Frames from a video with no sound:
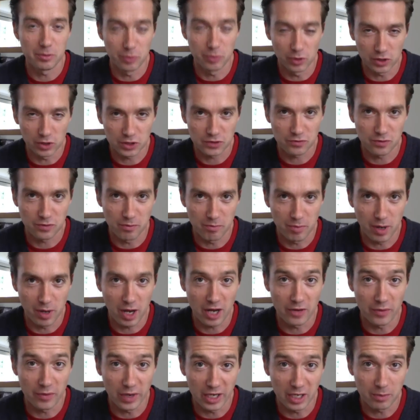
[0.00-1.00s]
books from
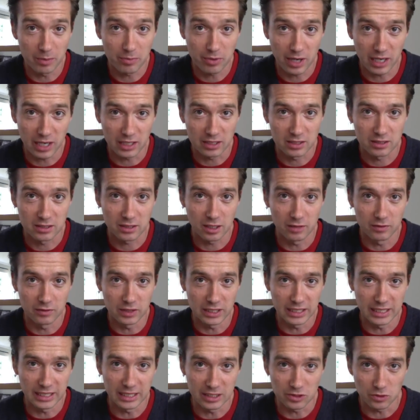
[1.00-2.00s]
Pyrene Press over the
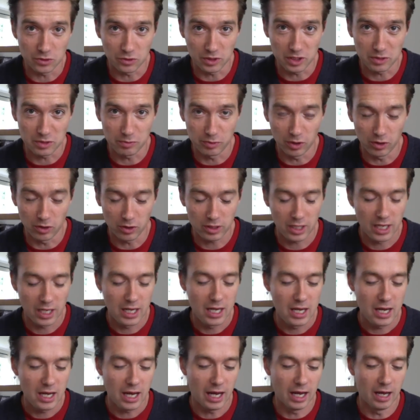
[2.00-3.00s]
years on this blog,
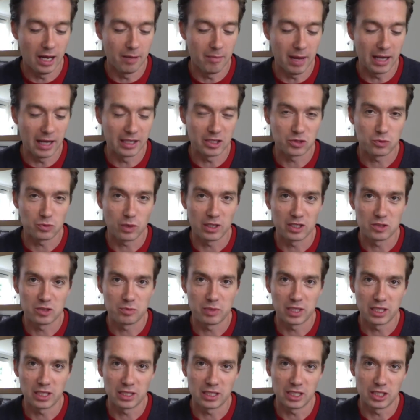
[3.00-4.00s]
and as well as
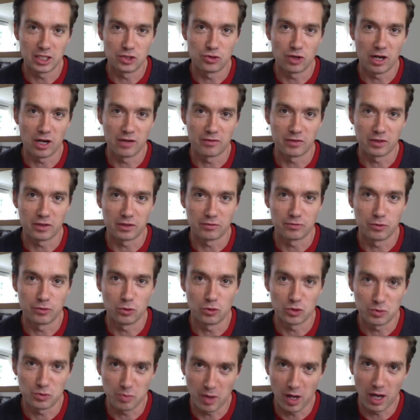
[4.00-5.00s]
being the driving
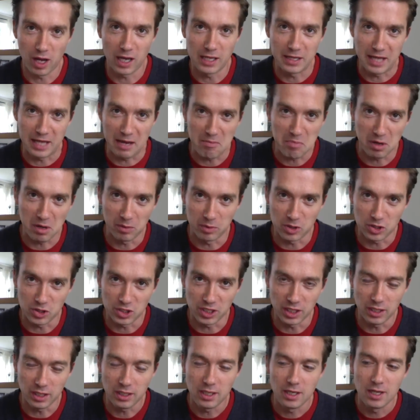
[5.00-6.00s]
force behind that
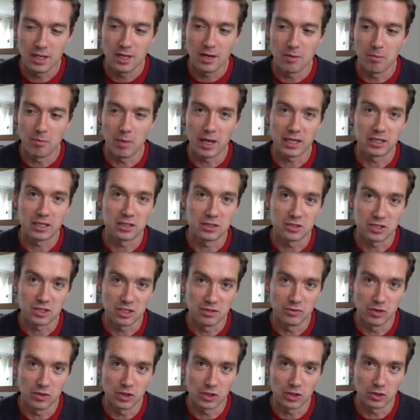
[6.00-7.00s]
publisher, Meike
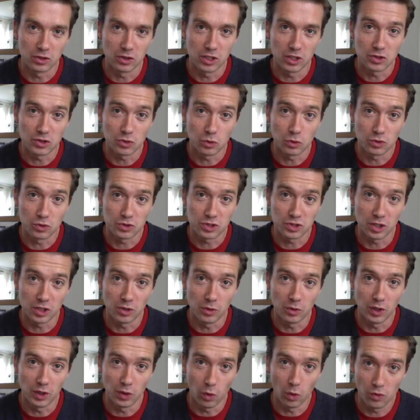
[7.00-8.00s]
Ziervogel is
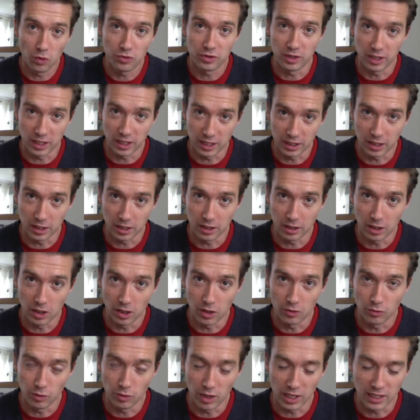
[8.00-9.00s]
also an author in her
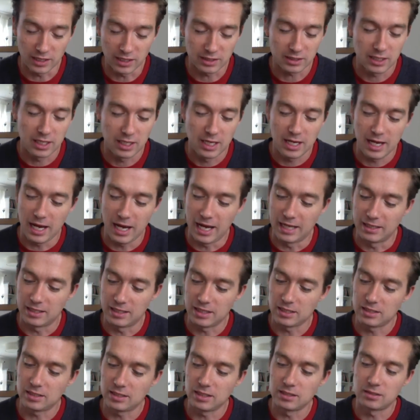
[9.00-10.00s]
own right. And
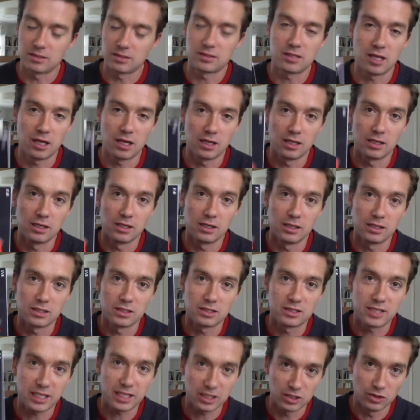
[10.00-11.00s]
this is her
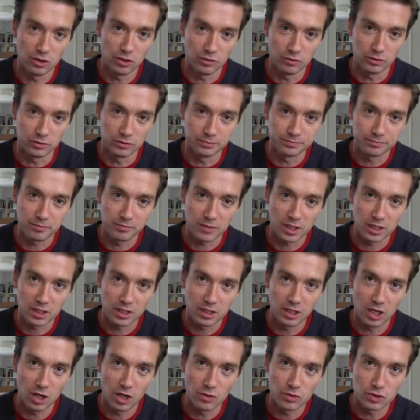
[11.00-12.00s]
second novel,
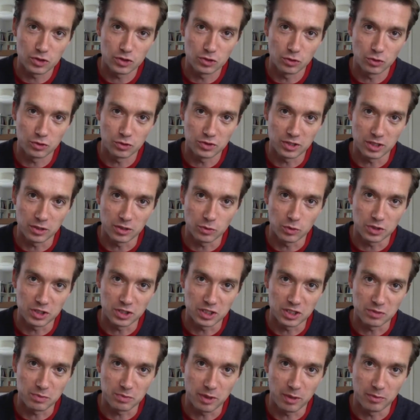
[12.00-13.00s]
Clara's Daughter, which
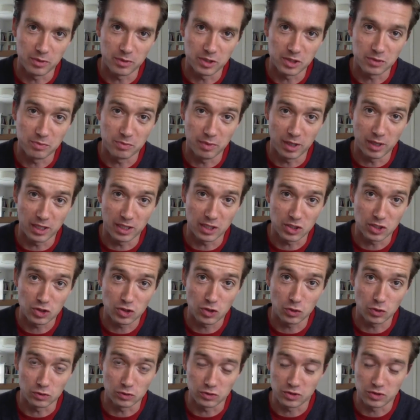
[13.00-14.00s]
is published by
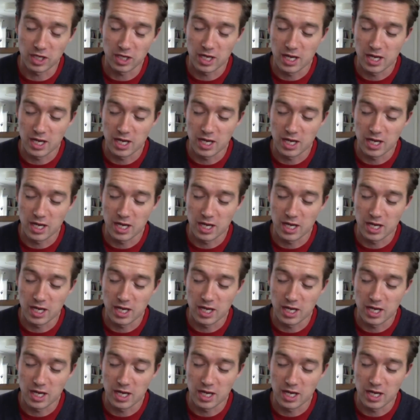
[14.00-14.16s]
Salt.